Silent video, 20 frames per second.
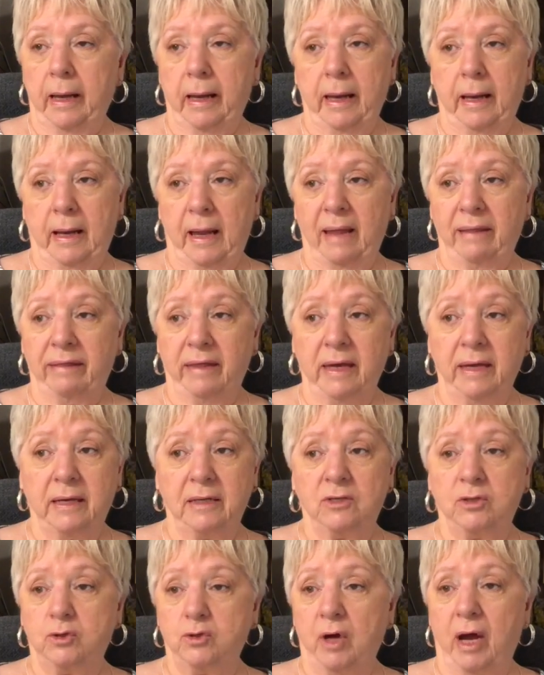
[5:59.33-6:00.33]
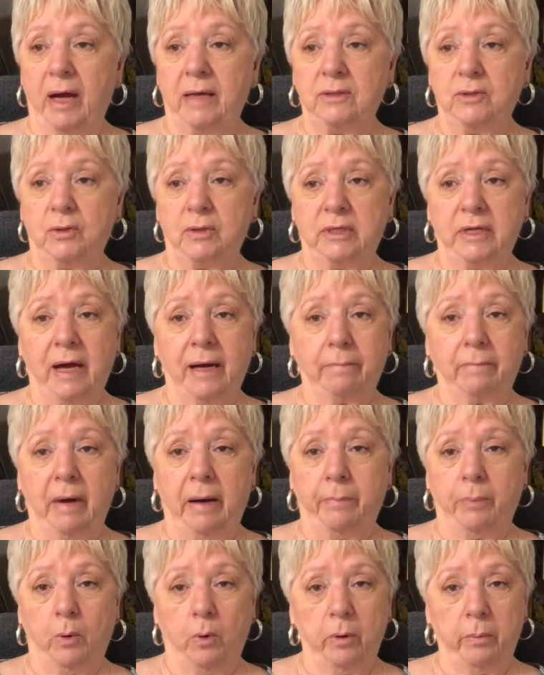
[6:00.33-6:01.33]
And I think it's trying to attack my
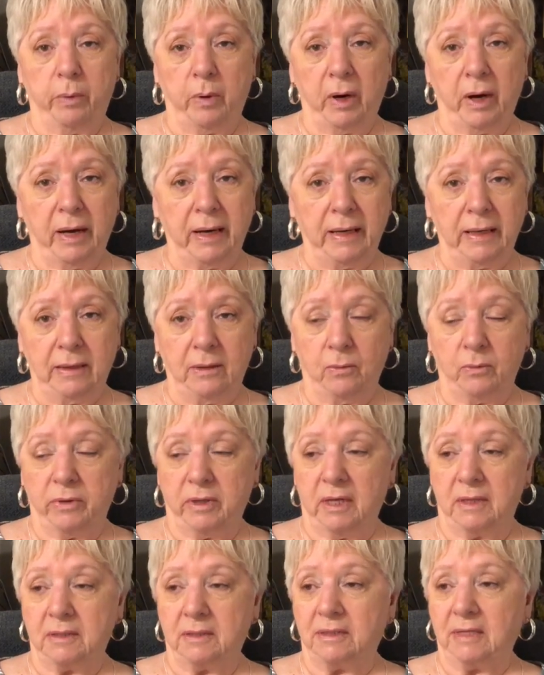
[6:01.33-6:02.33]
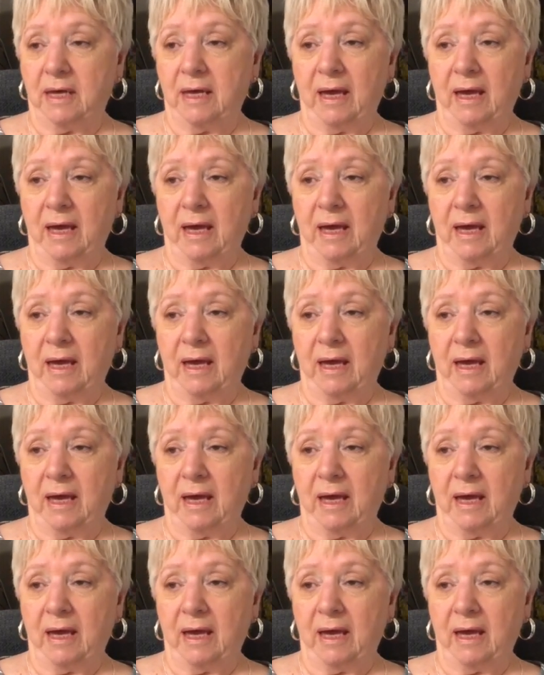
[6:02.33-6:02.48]
poor brain that